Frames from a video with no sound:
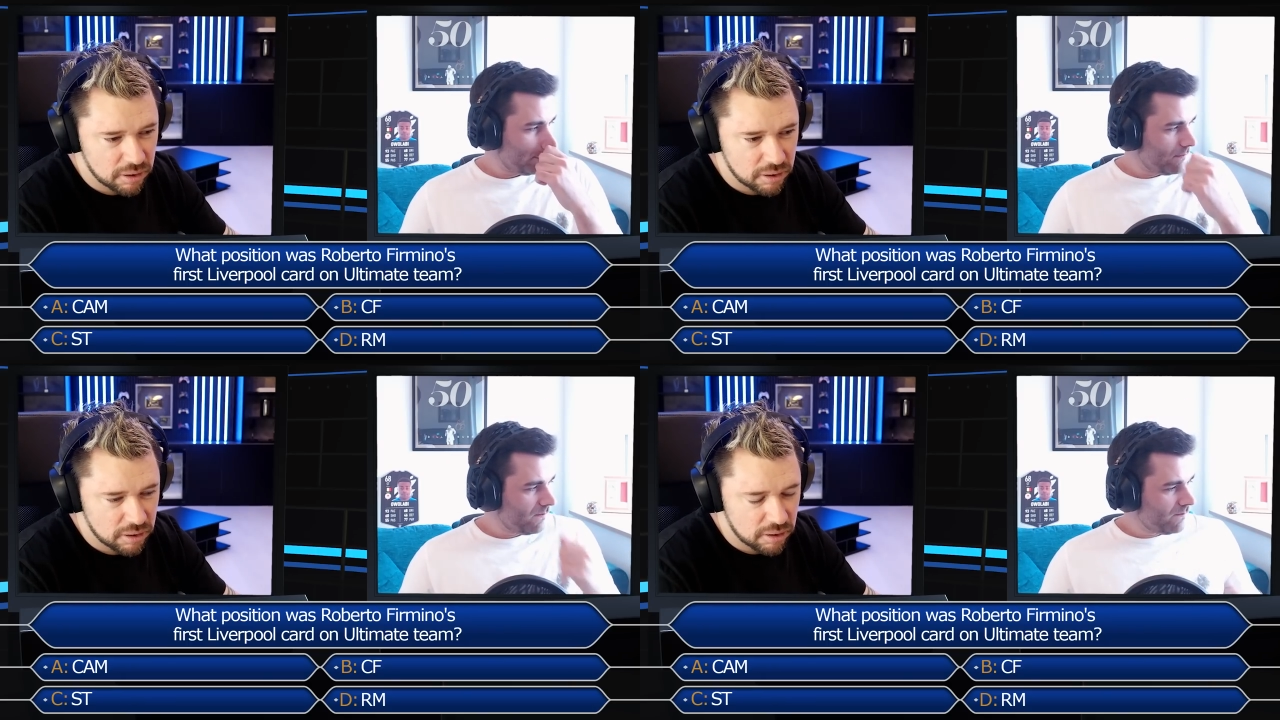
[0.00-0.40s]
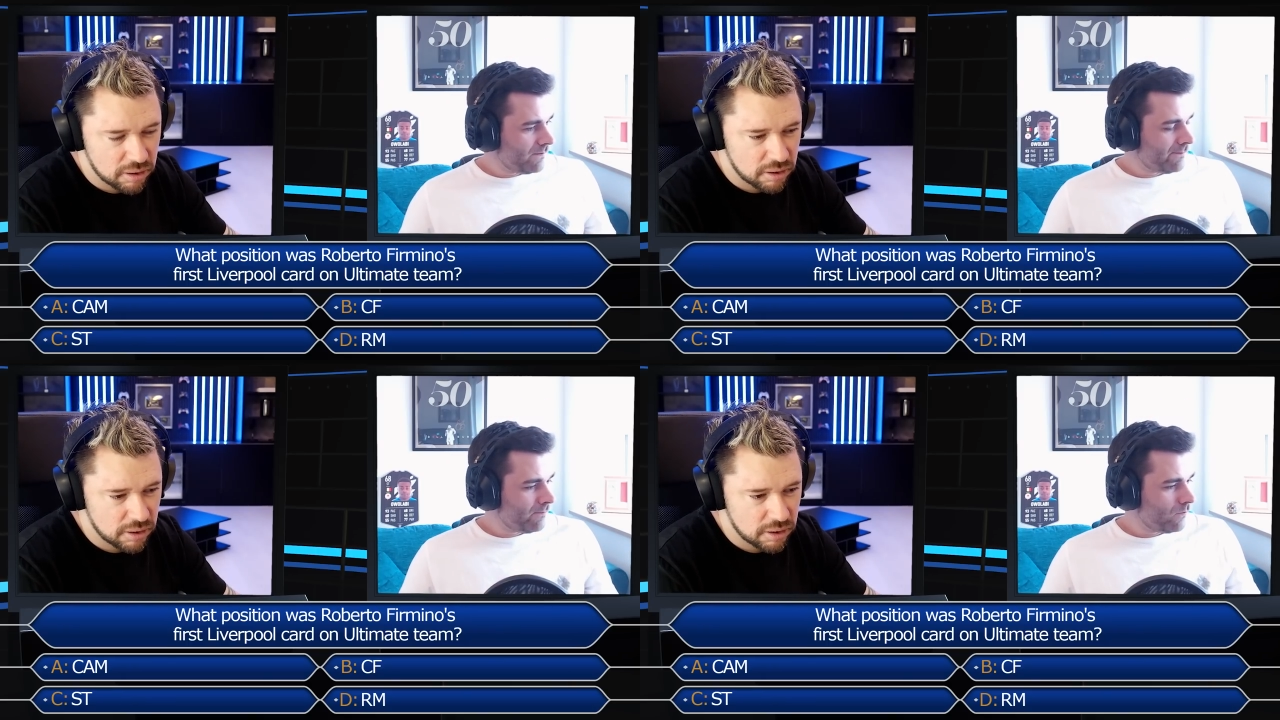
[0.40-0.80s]

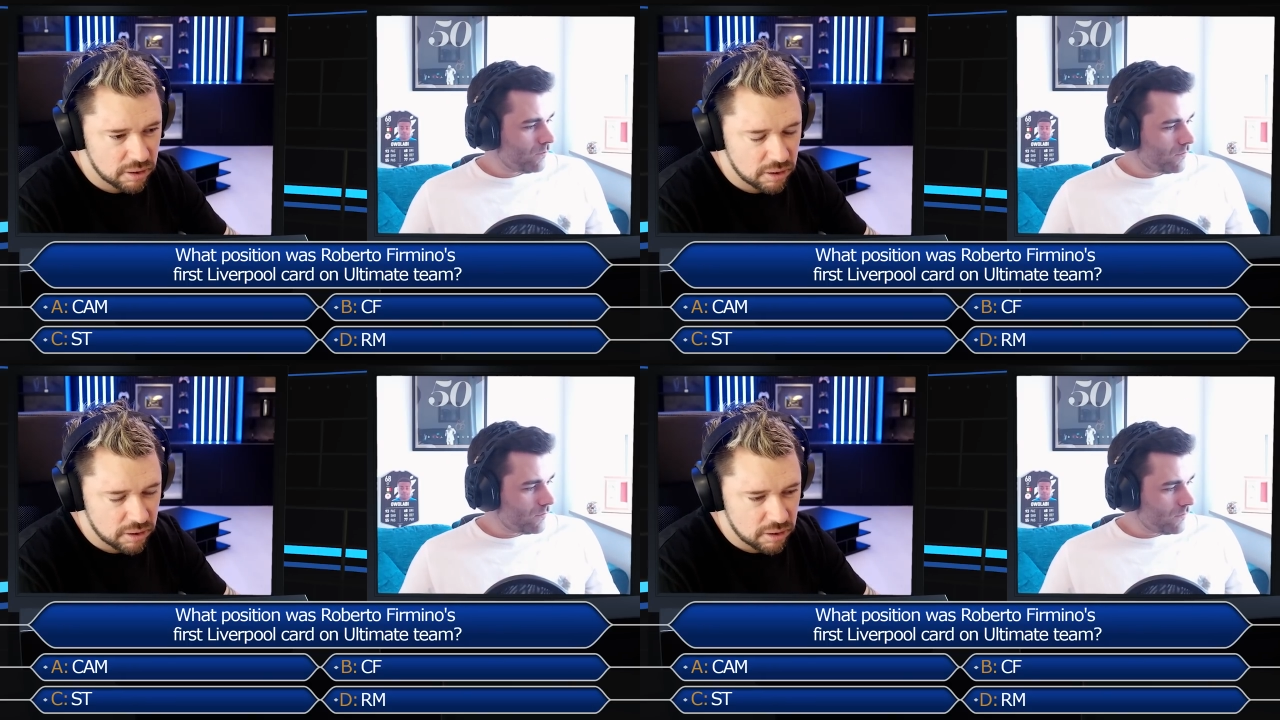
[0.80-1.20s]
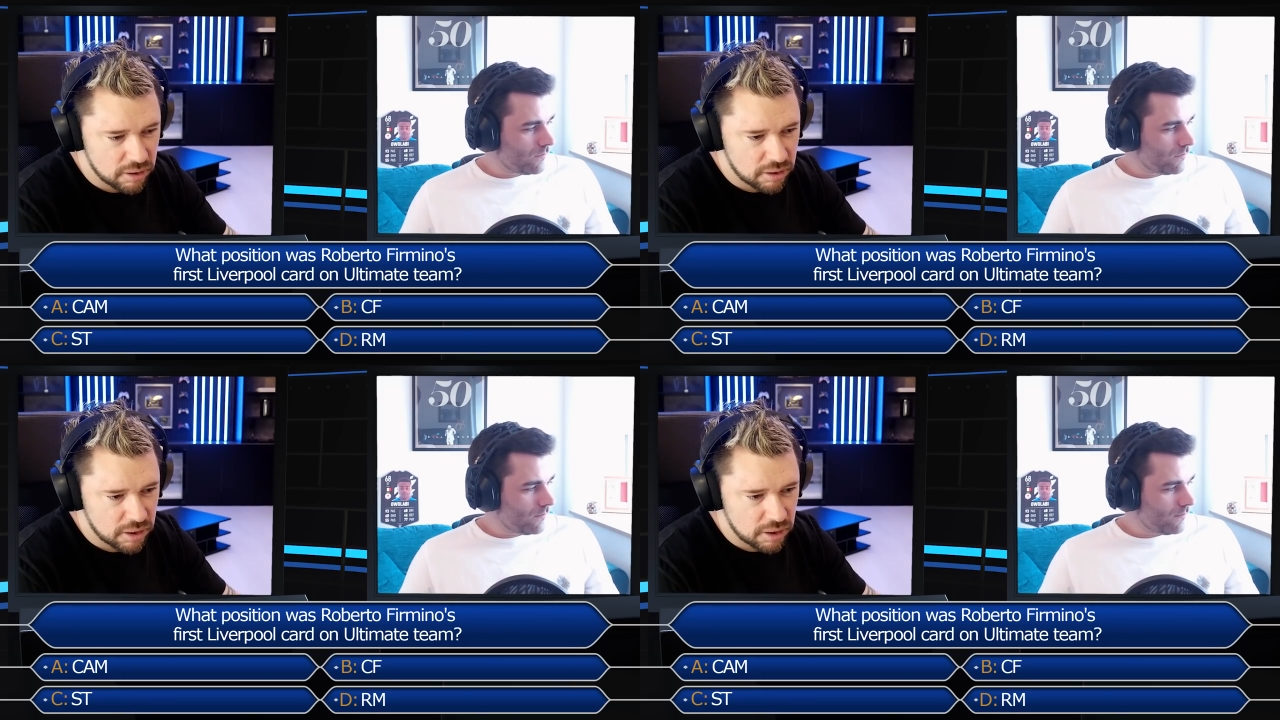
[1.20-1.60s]

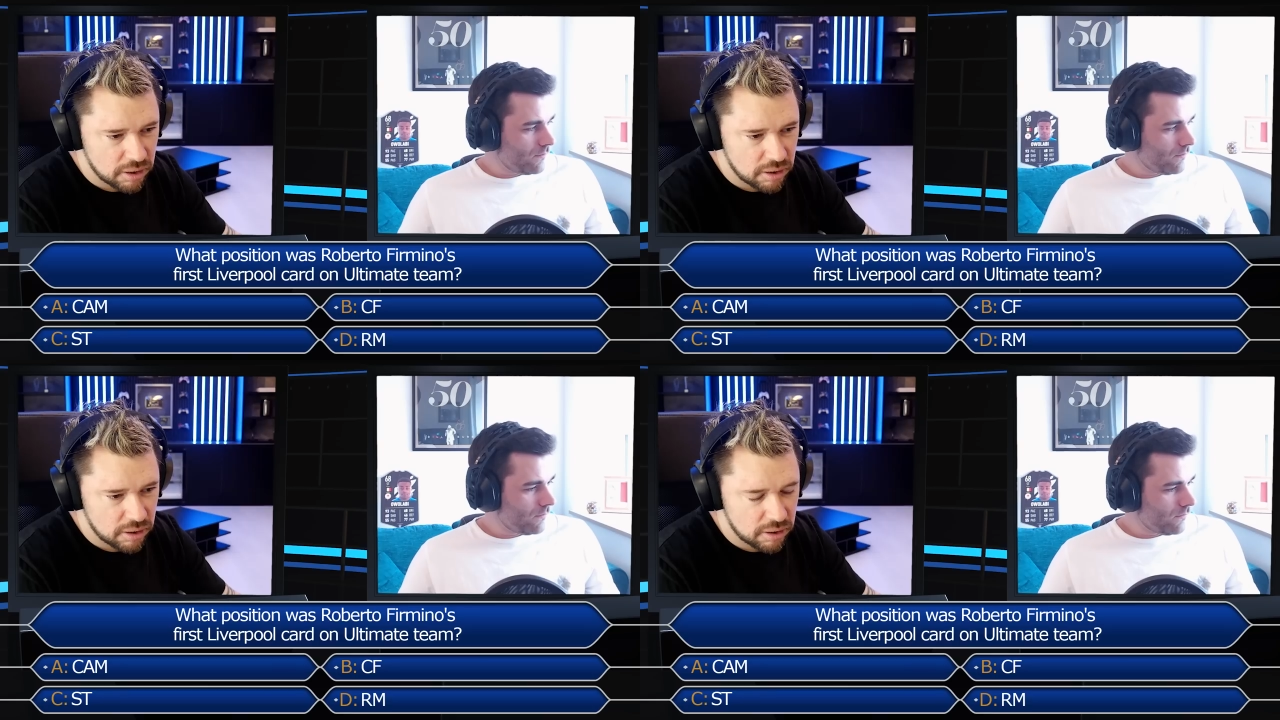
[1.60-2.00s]
[no speech]